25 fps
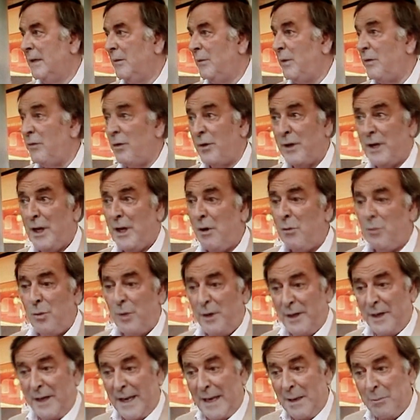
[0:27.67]
We've only got
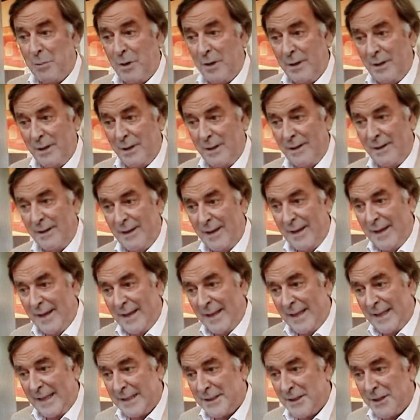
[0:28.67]
one neighbour,
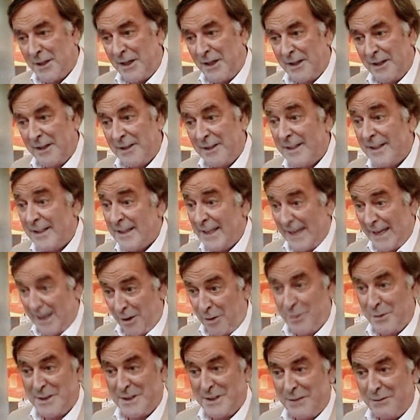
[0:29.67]
that's Ireland, and they
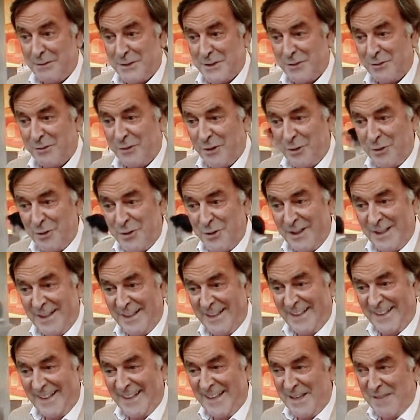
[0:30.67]
always give us a vote.
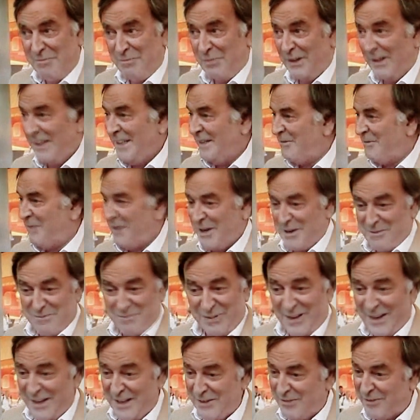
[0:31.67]
But
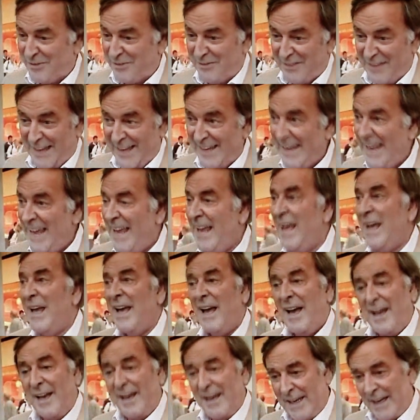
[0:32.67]
apart from that,
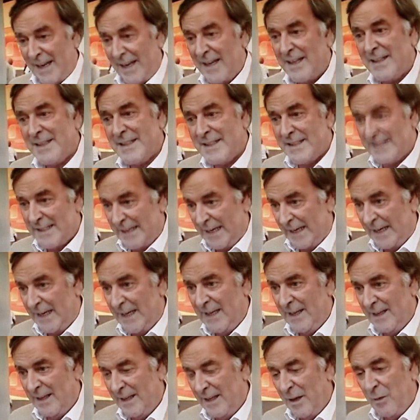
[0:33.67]
I can't see
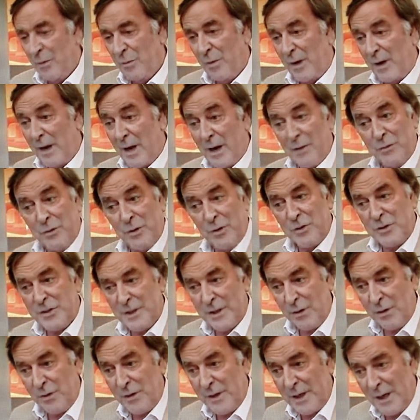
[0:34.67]
where our
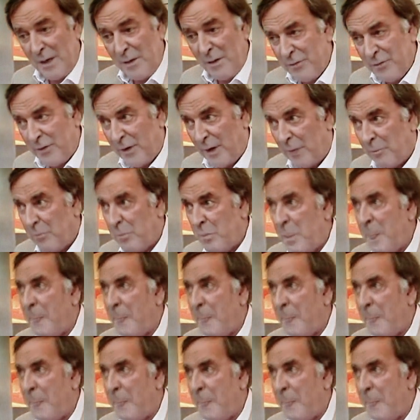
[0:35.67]
votes are going to come from.